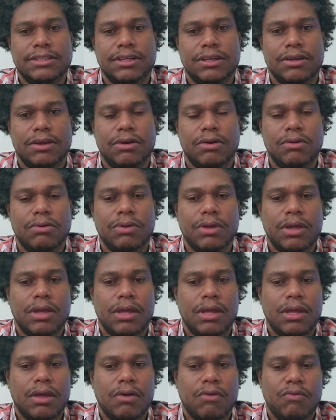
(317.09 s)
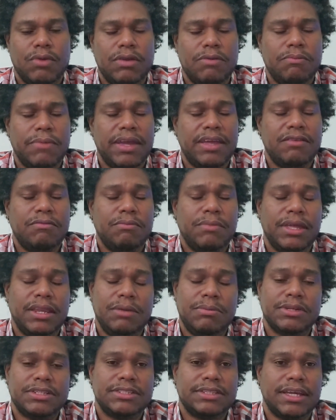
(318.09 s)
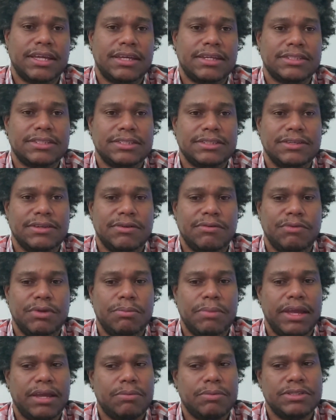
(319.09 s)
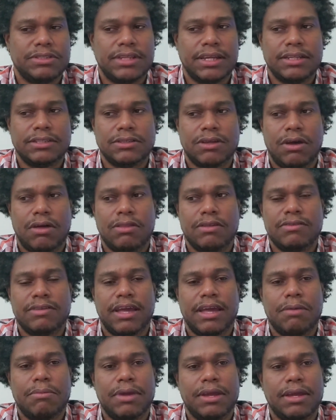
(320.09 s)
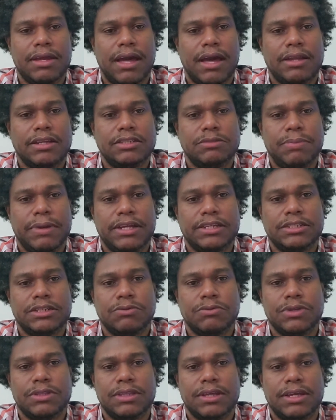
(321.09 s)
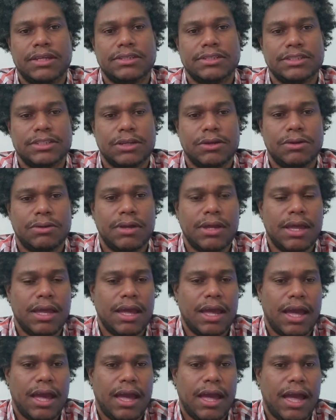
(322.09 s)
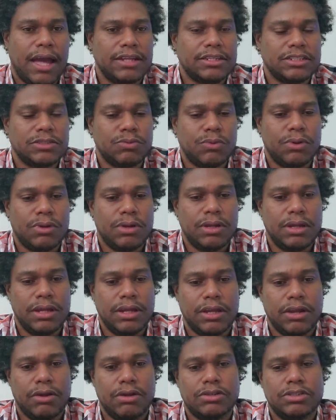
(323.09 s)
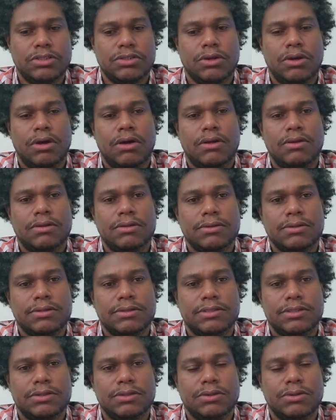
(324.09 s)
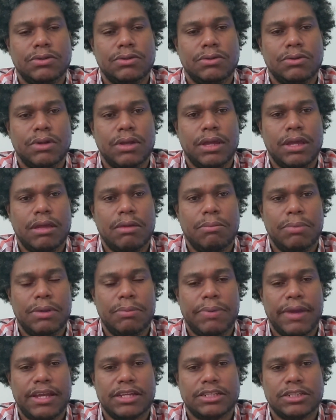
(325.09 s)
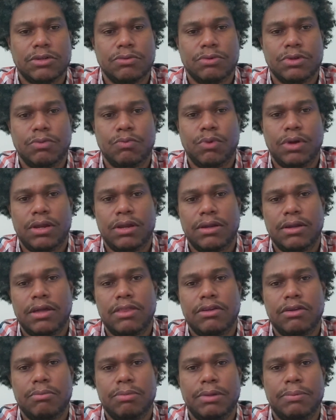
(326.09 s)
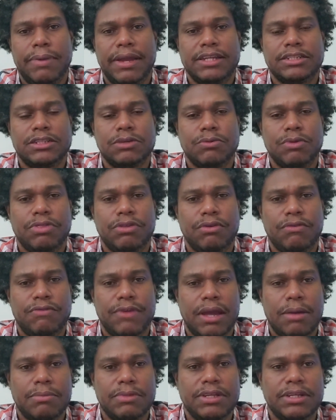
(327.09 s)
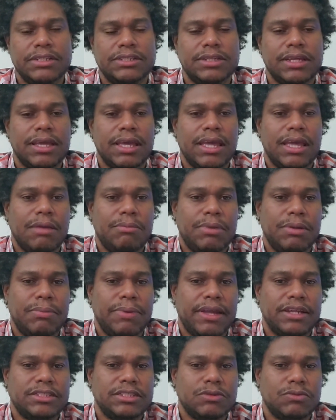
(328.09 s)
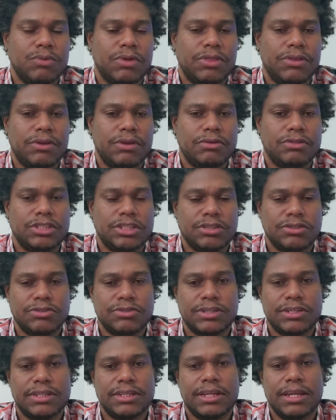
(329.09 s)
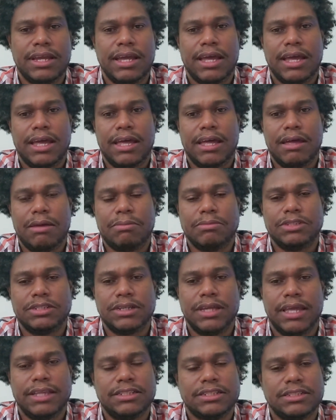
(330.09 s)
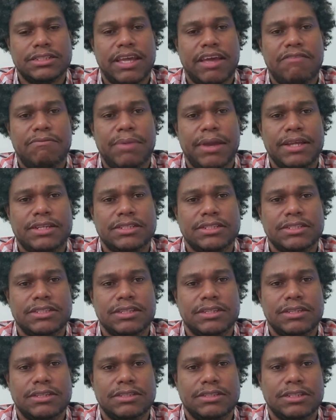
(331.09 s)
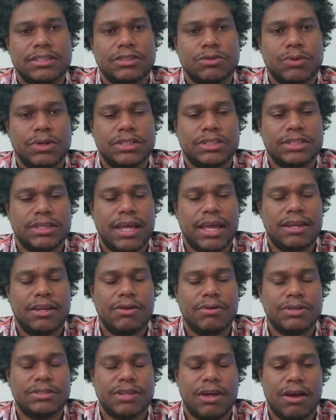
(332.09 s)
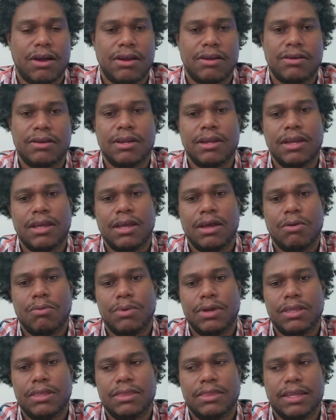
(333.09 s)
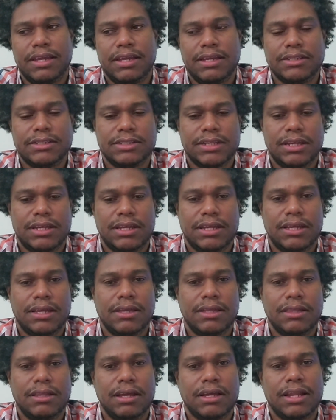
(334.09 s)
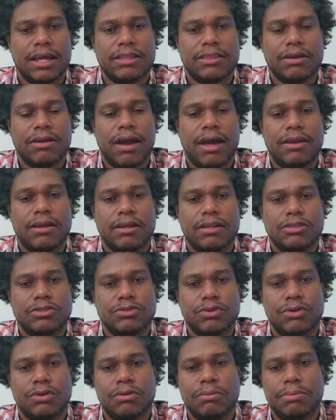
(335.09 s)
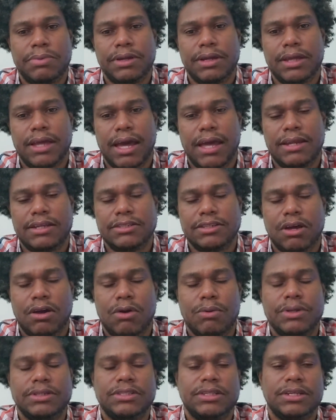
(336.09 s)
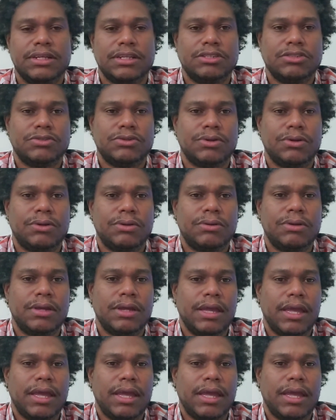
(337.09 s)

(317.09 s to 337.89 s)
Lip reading: You know, we made many mistakes. We make mistakes all the time, and God is patient with us. So I just want to encourage you all to be patient with one another, be patient with your families, be patient with your children, and just have patience in this situation. I know it's hard when things look like they're out of control, but God is always in control.